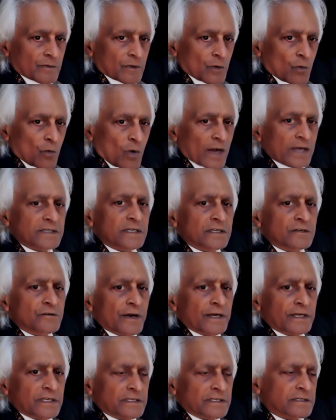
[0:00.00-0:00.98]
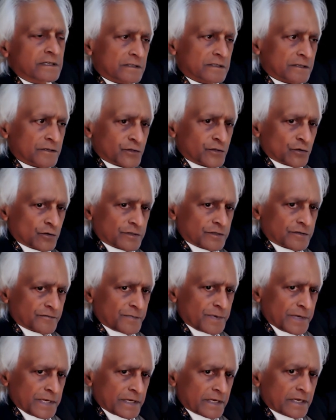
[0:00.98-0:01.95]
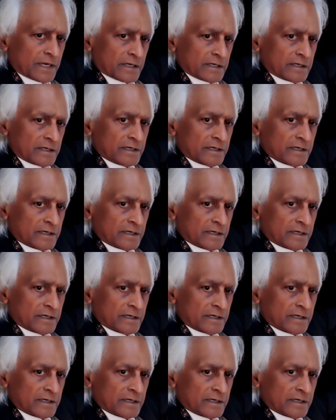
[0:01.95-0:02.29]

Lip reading: Why is it greatest? The source of being,